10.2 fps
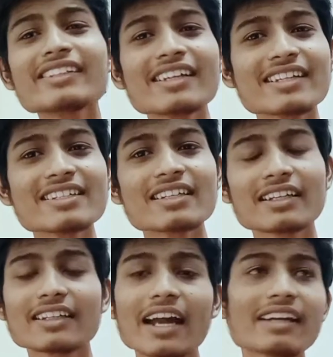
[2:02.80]
done is
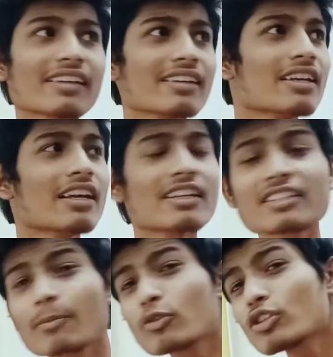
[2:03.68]
that
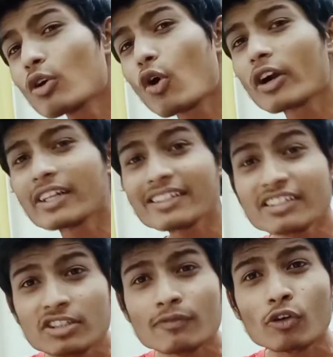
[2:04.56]
suppose your
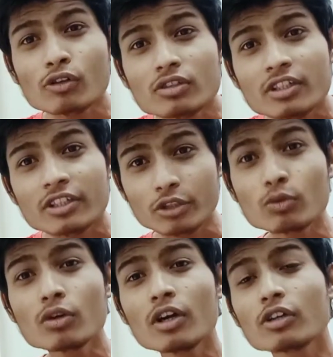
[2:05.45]
organization wants
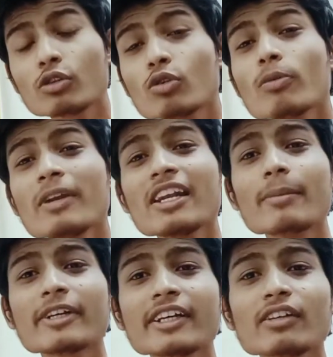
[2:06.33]
you to be
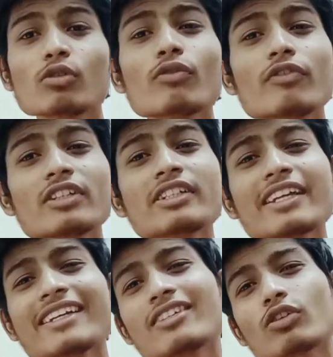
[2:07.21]
limited to visit
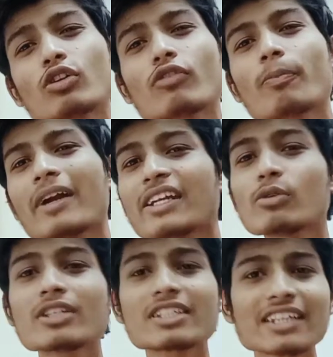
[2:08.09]
any sort of
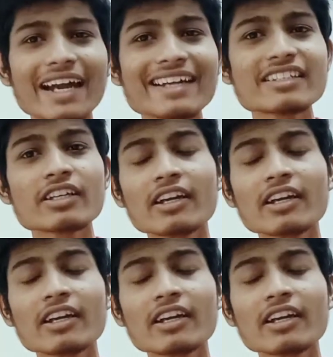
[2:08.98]
particular sites.